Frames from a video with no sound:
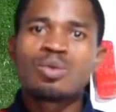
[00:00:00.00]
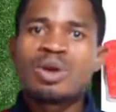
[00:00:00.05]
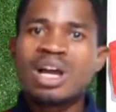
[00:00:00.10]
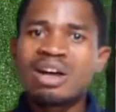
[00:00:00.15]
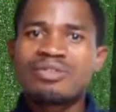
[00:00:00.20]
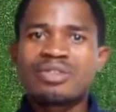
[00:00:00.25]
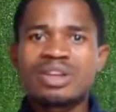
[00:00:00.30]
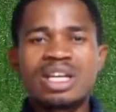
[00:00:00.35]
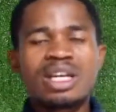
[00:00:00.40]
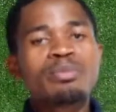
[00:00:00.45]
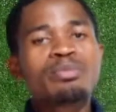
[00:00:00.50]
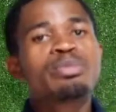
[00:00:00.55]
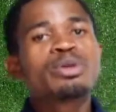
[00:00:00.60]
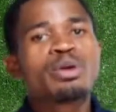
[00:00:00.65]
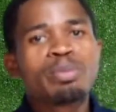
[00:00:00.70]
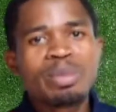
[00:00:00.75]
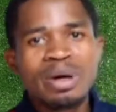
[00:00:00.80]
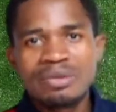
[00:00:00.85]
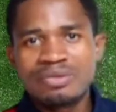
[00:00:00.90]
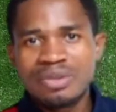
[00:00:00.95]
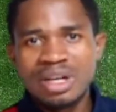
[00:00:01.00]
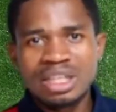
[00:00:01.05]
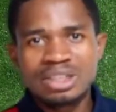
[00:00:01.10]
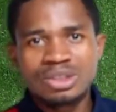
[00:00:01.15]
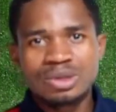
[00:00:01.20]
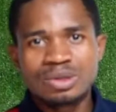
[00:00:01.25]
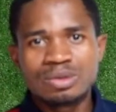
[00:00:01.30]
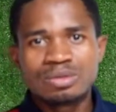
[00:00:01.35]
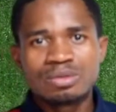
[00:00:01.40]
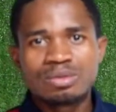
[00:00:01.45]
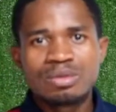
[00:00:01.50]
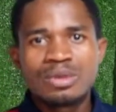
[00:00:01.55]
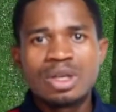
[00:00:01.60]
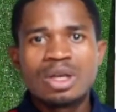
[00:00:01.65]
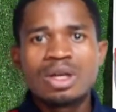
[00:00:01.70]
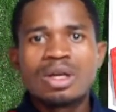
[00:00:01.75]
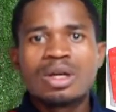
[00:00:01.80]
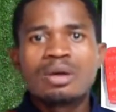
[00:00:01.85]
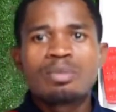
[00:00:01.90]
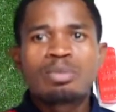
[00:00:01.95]
We have improper fraction.
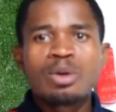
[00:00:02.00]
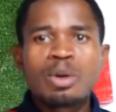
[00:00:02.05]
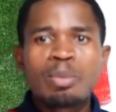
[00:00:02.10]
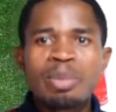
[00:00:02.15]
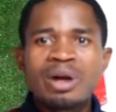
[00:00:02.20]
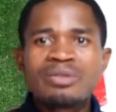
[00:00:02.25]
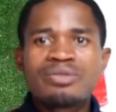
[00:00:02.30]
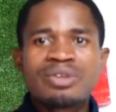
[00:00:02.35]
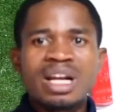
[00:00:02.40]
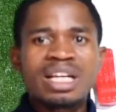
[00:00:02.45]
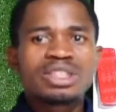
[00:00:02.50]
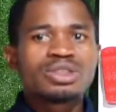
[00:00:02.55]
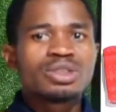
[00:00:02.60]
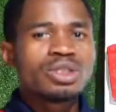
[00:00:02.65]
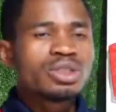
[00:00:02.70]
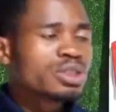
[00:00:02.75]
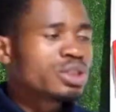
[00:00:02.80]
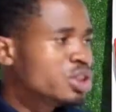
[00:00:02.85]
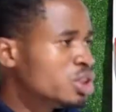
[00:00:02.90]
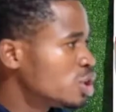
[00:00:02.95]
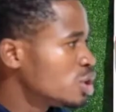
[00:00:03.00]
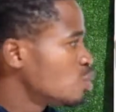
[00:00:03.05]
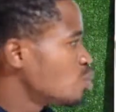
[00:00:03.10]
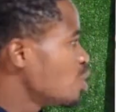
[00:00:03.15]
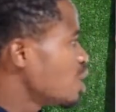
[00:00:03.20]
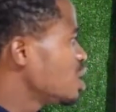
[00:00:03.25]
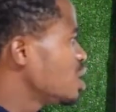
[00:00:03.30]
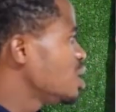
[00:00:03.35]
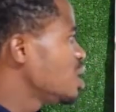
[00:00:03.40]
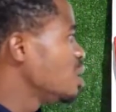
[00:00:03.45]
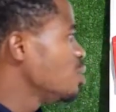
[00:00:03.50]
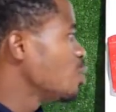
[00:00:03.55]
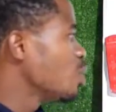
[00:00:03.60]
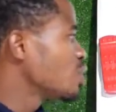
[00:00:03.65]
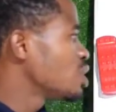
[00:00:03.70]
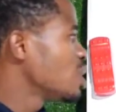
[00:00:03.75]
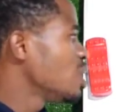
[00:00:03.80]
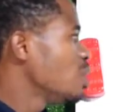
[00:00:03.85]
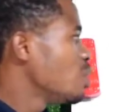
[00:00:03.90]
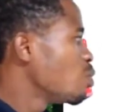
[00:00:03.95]
Proper fraction is when
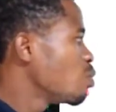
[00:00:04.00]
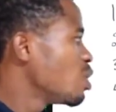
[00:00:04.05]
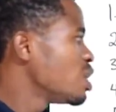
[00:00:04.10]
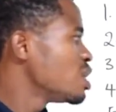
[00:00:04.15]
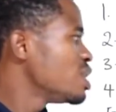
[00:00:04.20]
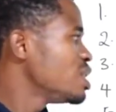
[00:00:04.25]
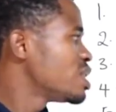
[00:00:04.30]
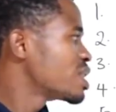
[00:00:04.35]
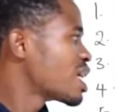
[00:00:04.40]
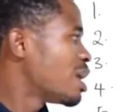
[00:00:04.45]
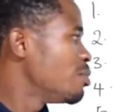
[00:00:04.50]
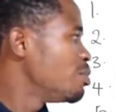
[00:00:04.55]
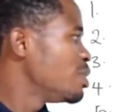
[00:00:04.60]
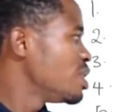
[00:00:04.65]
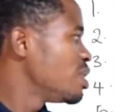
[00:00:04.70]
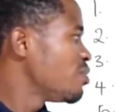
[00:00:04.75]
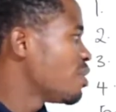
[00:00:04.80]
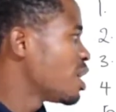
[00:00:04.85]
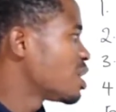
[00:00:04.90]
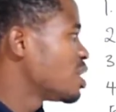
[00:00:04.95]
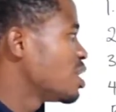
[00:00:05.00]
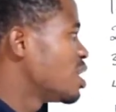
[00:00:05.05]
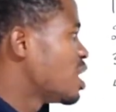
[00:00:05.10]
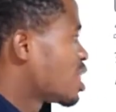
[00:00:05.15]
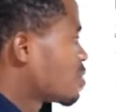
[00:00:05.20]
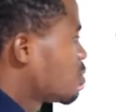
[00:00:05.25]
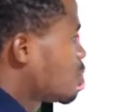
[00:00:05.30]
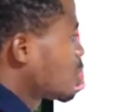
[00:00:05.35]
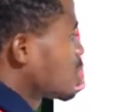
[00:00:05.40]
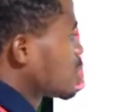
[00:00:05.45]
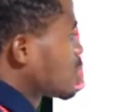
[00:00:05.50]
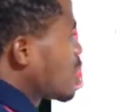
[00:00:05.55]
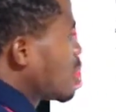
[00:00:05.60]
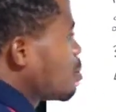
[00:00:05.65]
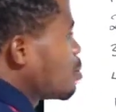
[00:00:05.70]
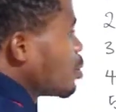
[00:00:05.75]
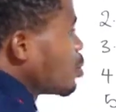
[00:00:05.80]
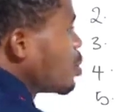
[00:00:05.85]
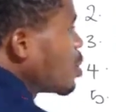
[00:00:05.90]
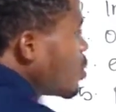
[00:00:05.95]
it can be divided. Like for
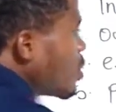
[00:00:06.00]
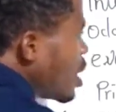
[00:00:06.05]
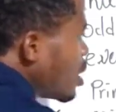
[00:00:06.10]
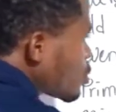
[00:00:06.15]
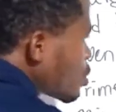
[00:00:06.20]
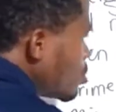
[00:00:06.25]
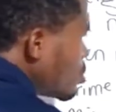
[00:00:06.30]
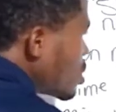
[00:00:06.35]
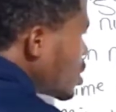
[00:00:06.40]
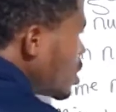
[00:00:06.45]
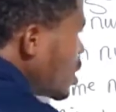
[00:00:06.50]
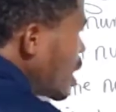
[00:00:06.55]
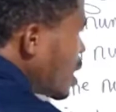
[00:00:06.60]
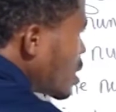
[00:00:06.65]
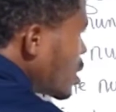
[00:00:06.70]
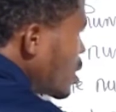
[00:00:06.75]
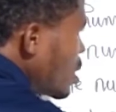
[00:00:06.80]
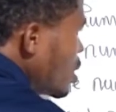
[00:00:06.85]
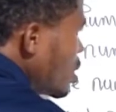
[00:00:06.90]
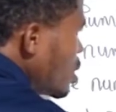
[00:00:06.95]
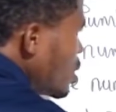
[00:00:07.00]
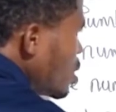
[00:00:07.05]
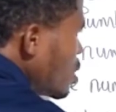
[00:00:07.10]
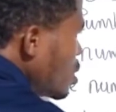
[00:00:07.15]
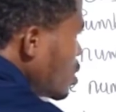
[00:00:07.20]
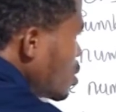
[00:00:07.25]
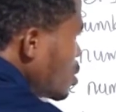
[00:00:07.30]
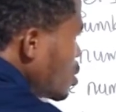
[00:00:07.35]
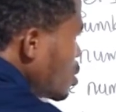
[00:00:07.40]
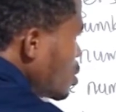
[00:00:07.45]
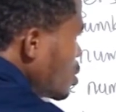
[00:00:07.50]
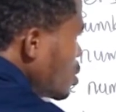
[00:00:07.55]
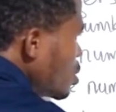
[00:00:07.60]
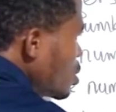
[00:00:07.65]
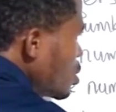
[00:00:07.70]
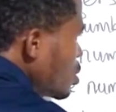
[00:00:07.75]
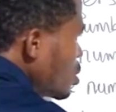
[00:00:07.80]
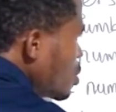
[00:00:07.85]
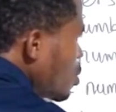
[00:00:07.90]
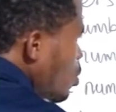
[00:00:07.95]
example, when you have something like
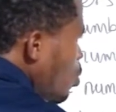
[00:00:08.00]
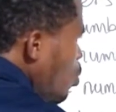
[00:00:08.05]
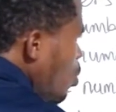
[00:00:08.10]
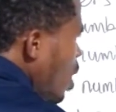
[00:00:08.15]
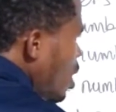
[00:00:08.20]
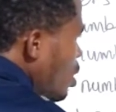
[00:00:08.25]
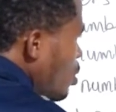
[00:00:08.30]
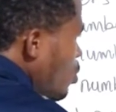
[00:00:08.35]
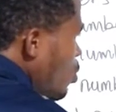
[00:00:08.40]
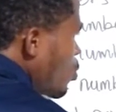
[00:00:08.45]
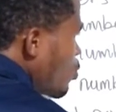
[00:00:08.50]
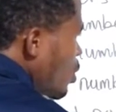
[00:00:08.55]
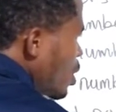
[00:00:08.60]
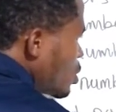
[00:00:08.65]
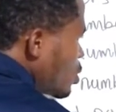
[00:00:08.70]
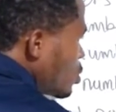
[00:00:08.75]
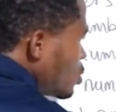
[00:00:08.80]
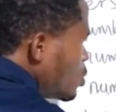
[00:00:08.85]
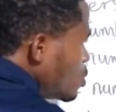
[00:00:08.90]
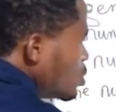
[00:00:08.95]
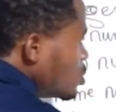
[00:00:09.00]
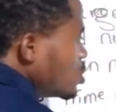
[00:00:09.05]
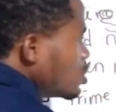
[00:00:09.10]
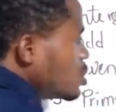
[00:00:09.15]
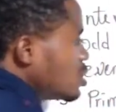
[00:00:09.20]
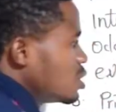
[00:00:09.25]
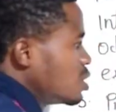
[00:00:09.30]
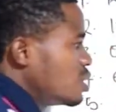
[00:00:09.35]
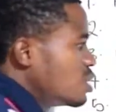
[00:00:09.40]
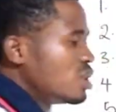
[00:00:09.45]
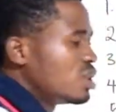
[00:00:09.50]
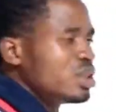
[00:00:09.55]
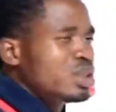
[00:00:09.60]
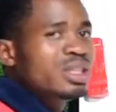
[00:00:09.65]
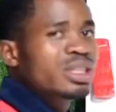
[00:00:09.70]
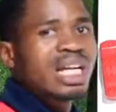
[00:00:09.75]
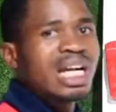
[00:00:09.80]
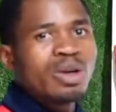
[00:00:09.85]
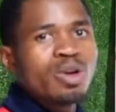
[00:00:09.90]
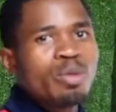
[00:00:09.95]
1/2,
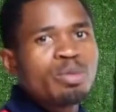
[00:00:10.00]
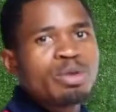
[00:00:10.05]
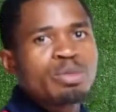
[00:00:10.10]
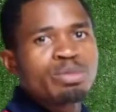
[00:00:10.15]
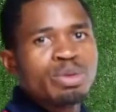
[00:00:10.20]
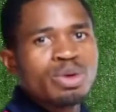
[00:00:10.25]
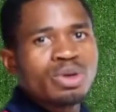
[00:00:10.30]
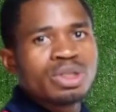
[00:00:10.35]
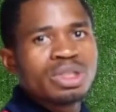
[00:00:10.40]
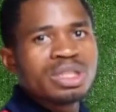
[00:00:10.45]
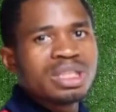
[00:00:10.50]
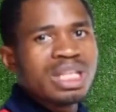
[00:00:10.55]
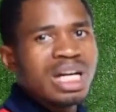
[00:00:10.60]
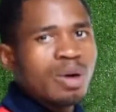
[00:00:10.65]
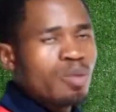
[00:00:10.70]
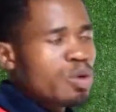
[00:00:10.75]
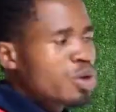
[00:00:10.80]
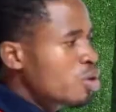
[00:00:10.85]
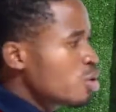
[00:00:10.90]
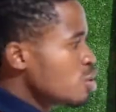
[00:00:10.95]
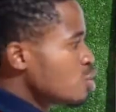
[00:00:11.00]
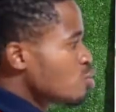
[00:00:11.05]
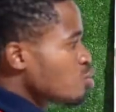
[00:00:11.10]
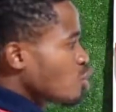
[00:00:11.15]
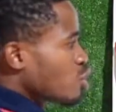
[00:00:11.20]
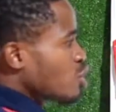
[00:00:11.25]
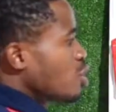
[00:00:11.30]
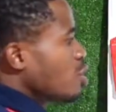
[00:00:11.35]
it cannot be broken down. We call it what?